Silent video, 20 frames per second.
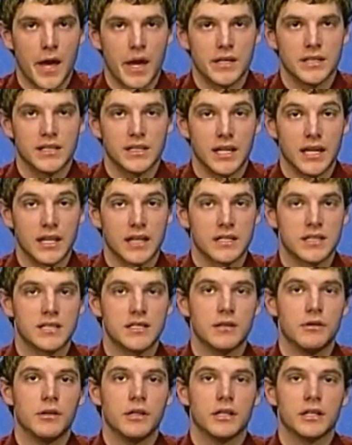Today, the
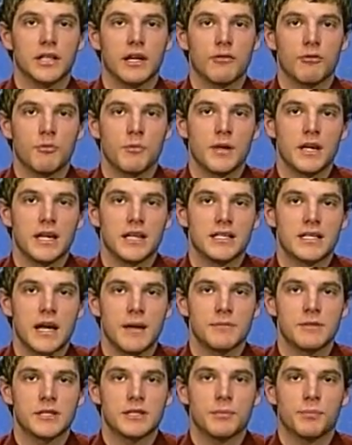Syrian government
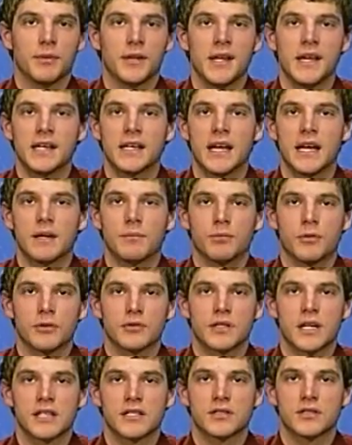attempted to placate
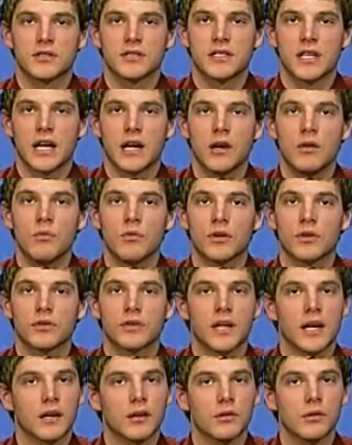protesters there with
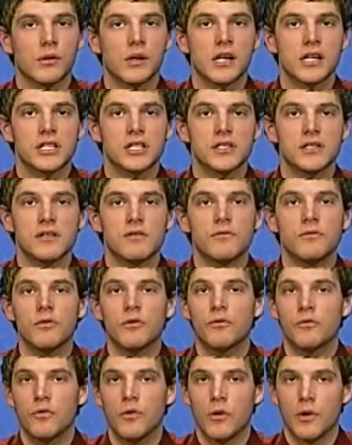declarations of
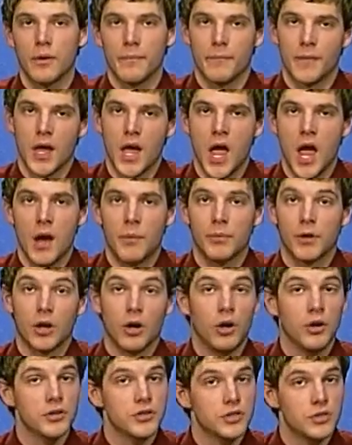reform, but
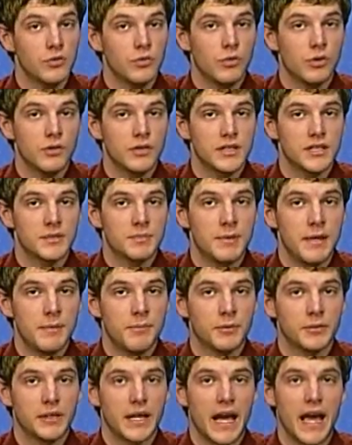also warned its
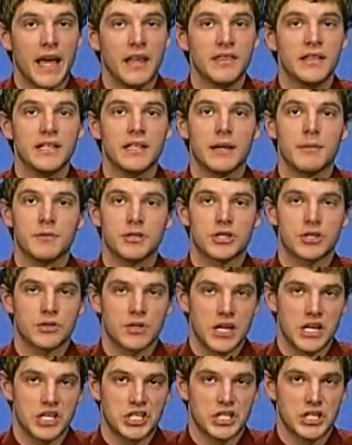people to end the
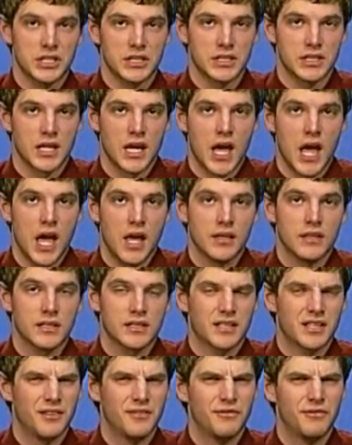demonstrations.
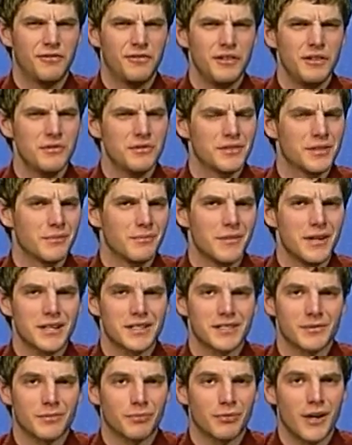This confusing
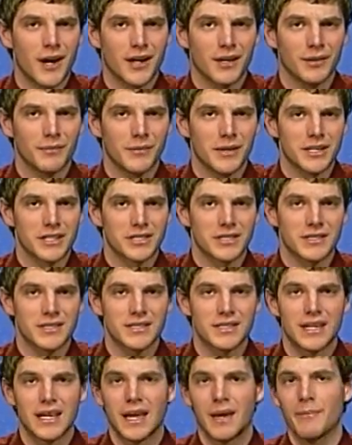mix of
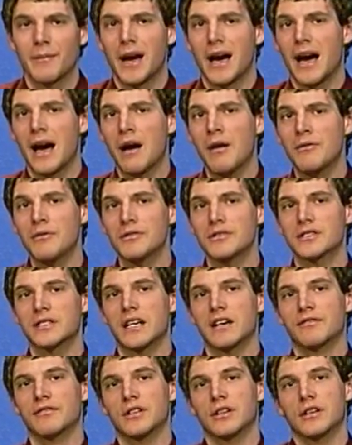proclamations came hours
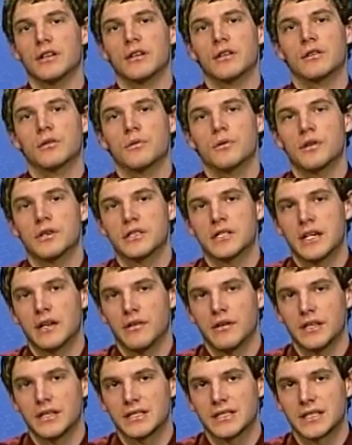after the
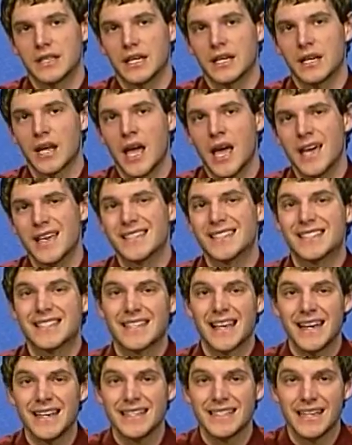authoritarian state
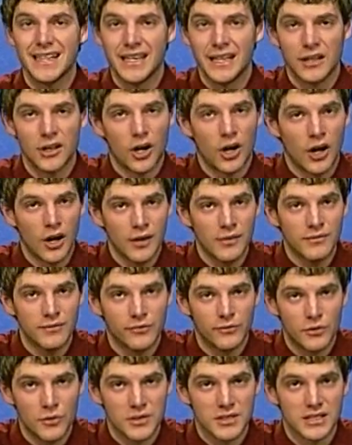sent in armed
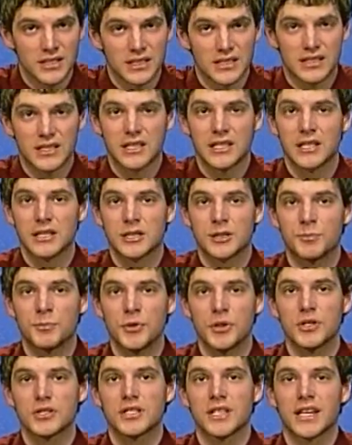forces to
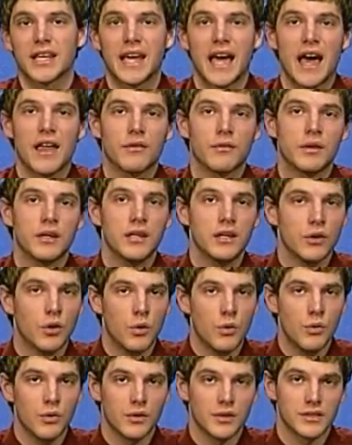disperse a gathering in
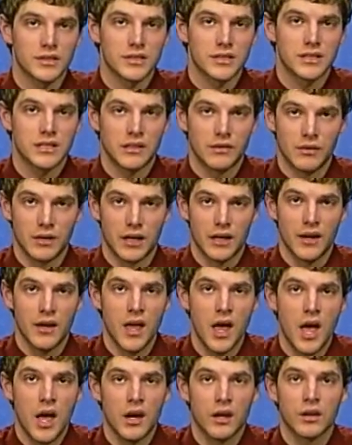Homs,
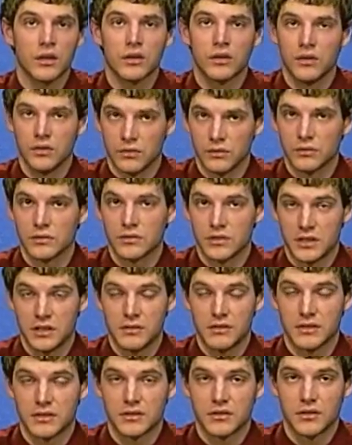
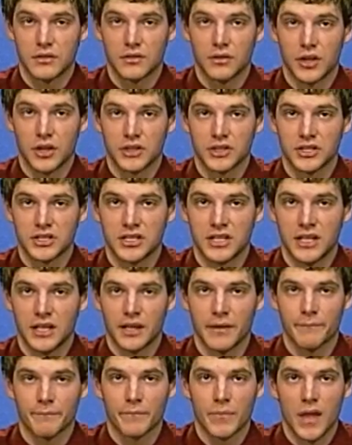Syria's third largest city.